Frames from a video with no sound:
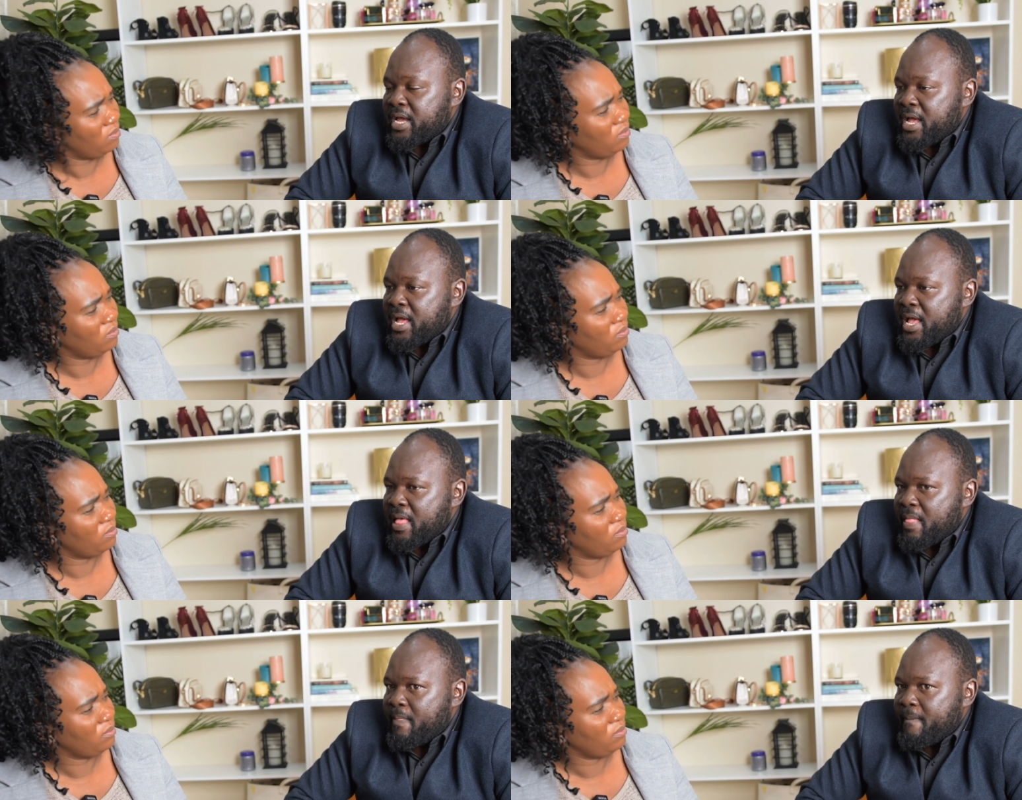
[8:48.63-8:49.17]

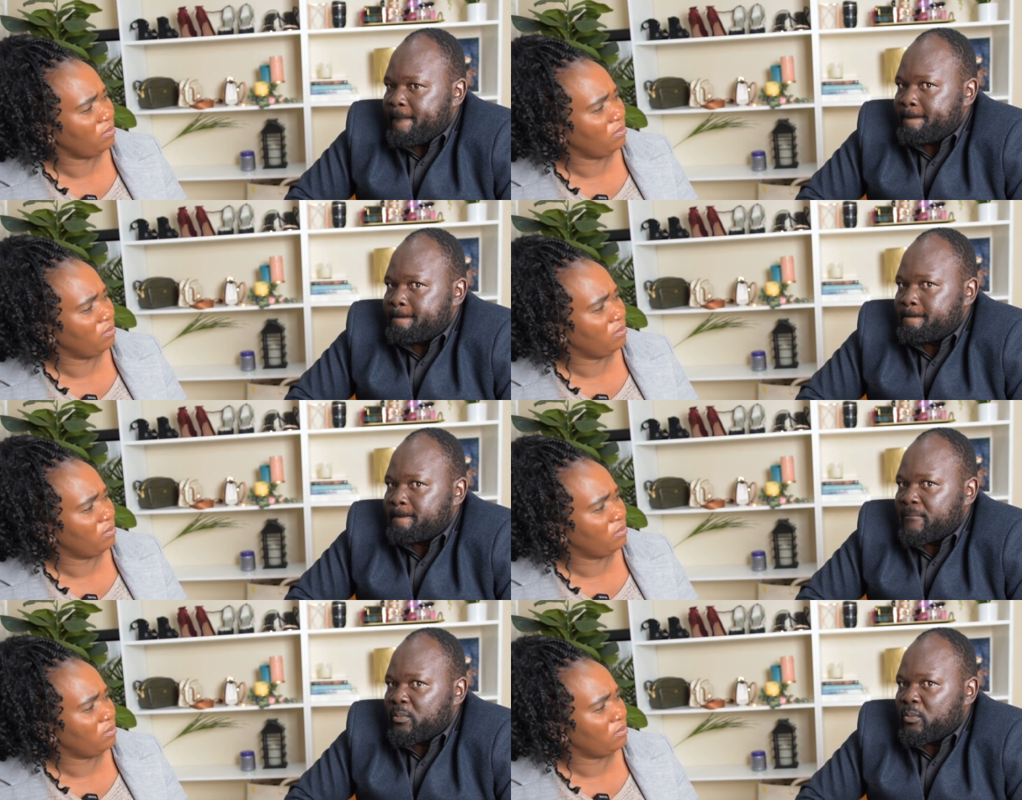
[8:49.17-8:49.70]
Speaker 1: um,
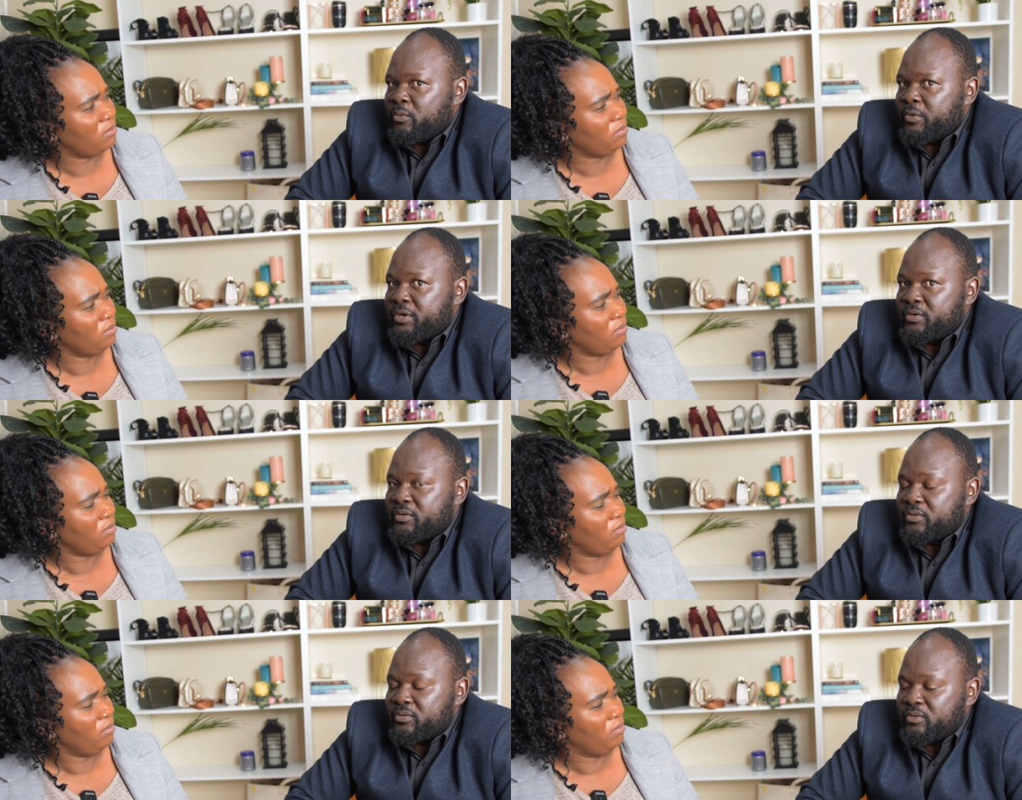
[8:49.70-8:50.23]

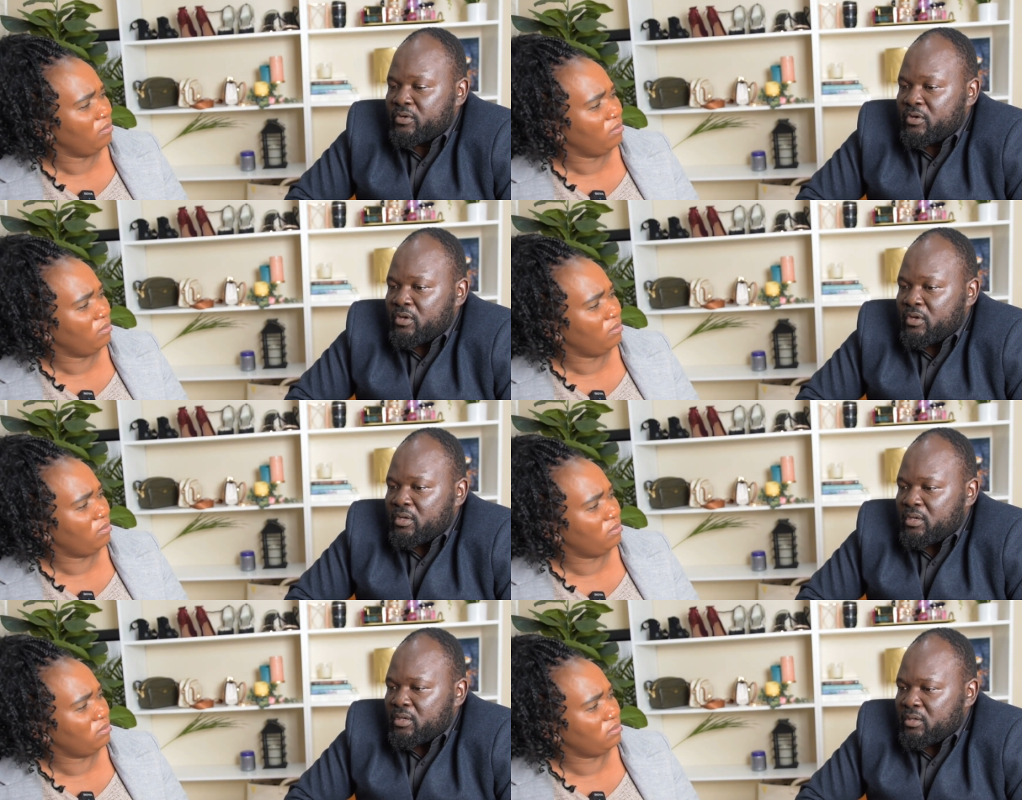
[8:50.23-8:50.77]
when you
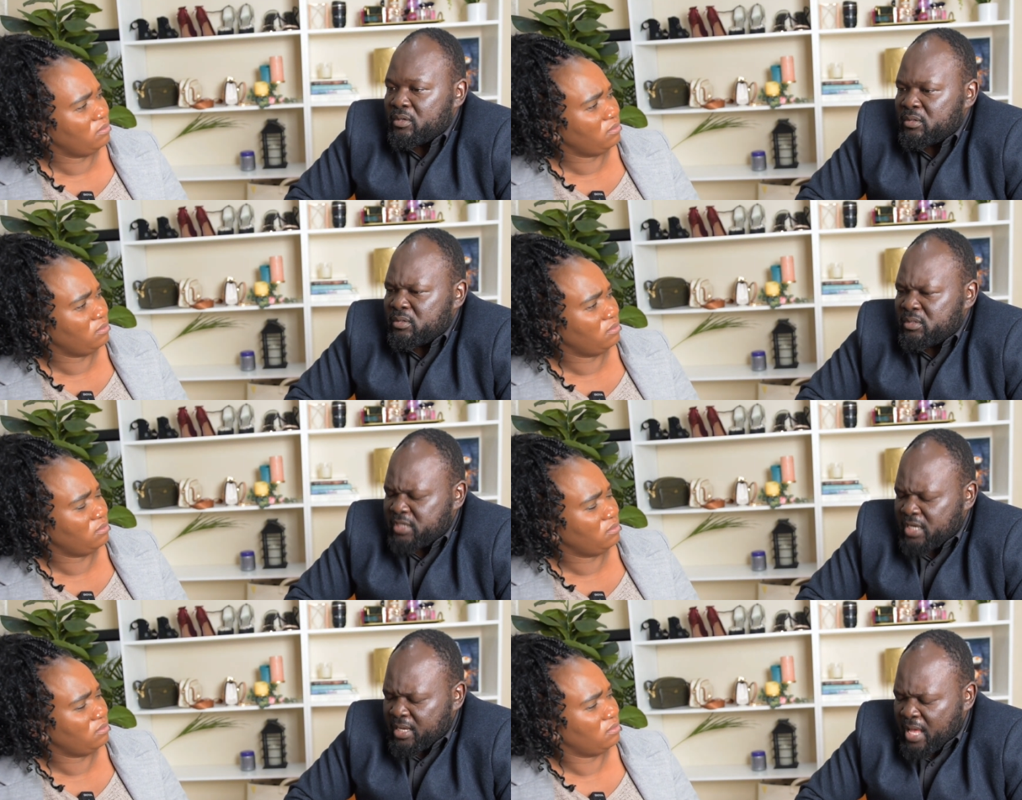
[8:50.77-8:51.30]

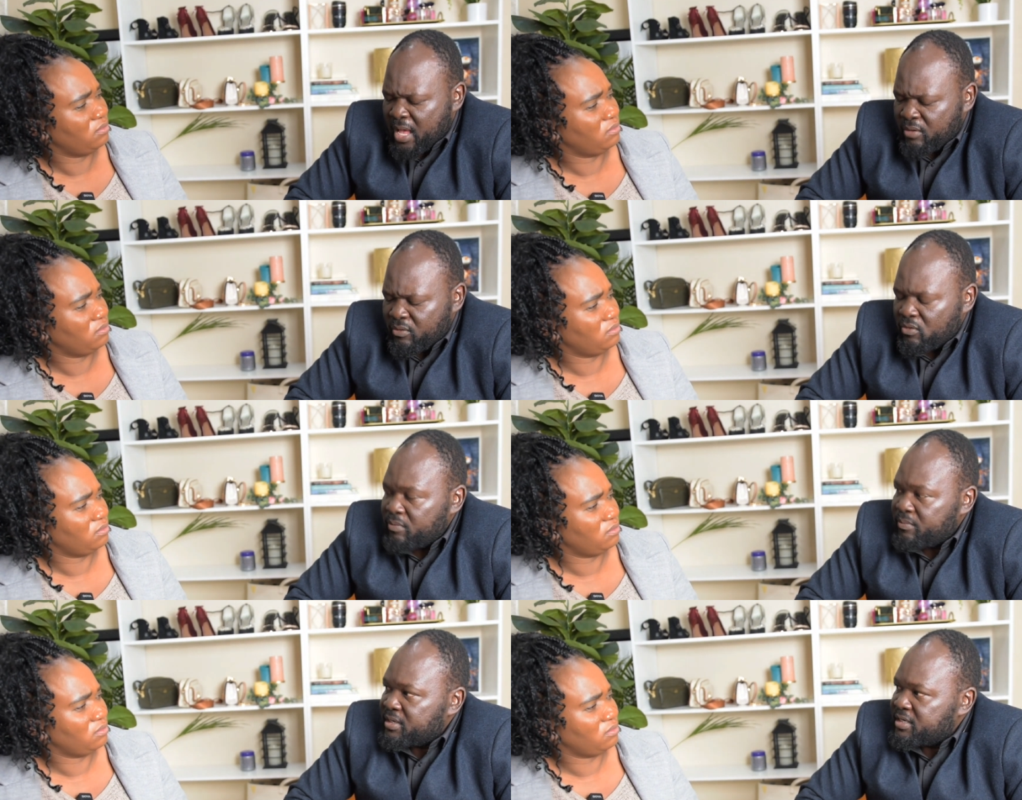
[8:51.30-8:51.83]
check
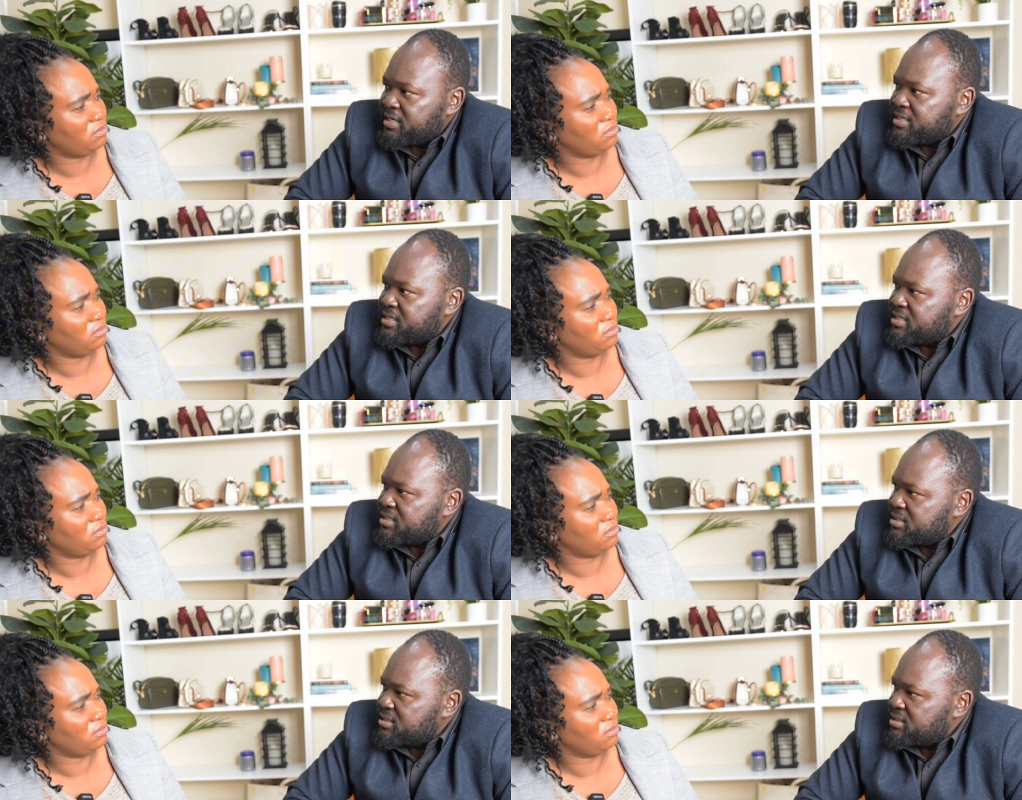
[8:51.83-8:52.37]
how committed
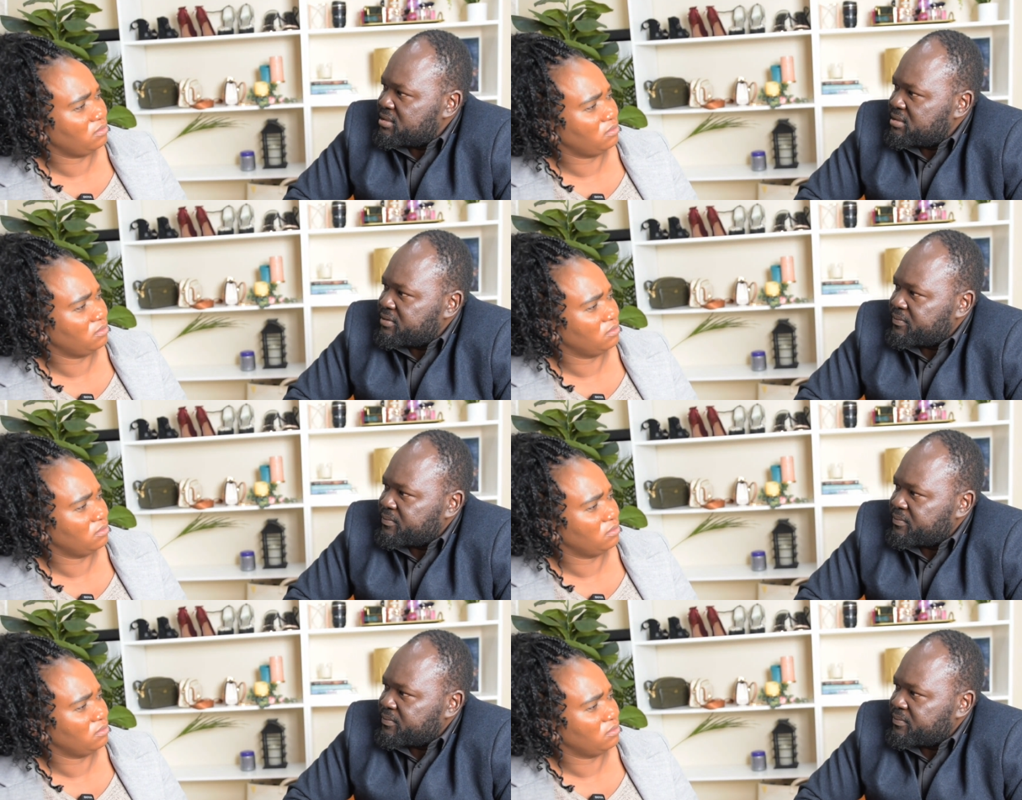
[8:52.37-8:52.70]
he is.